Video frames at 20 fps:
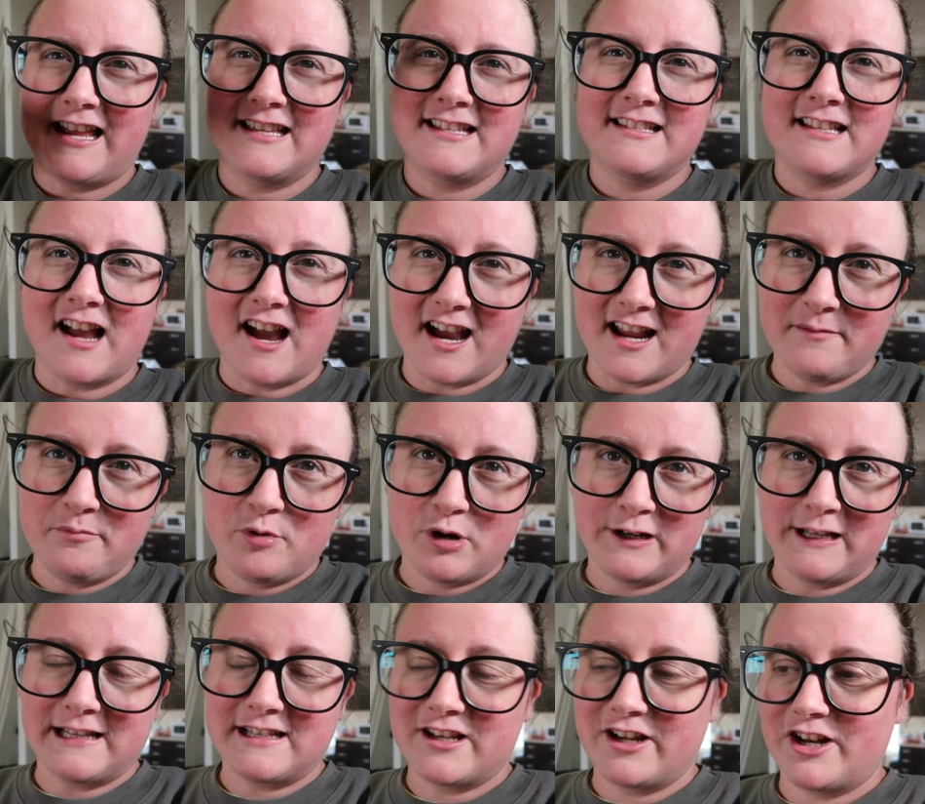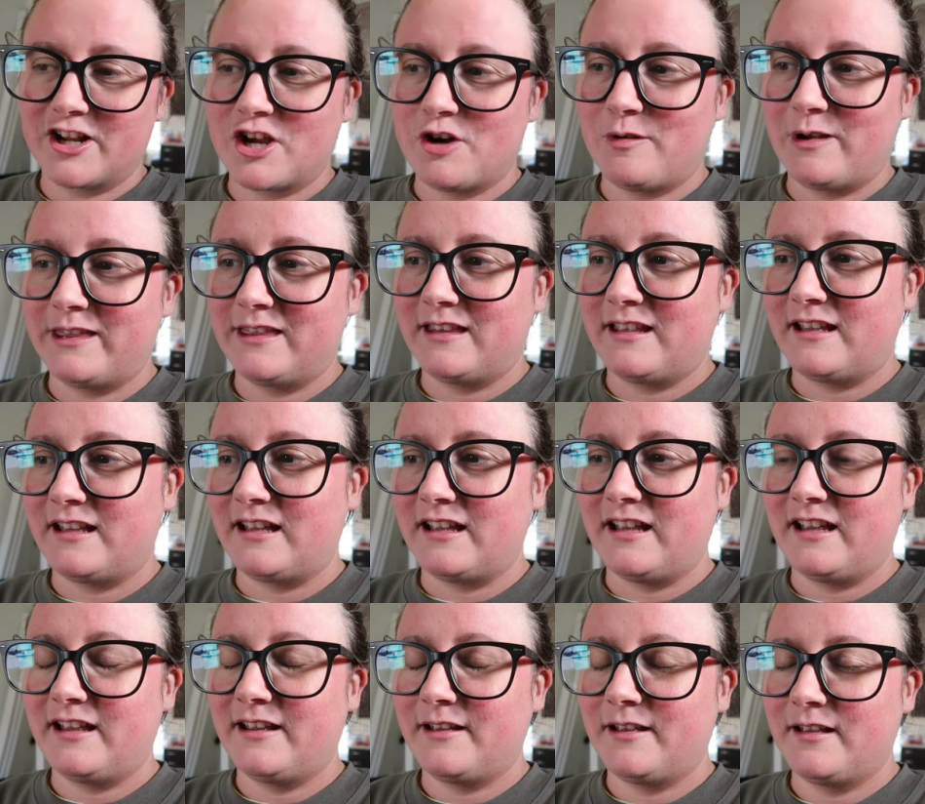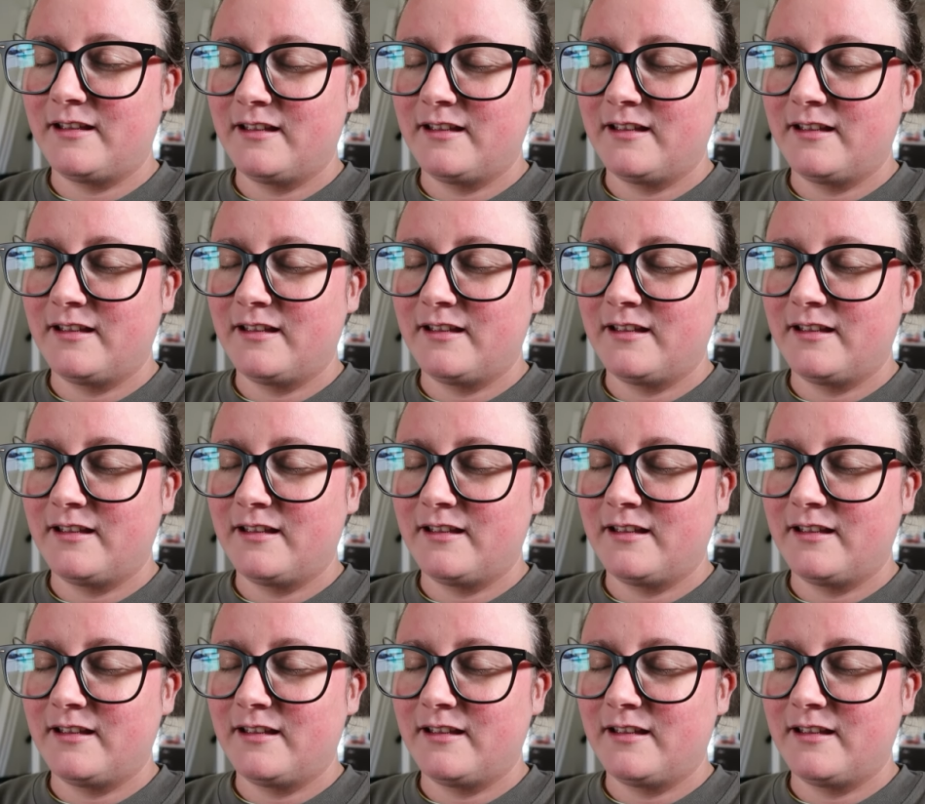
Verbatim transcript: sideboard that's gonna go in the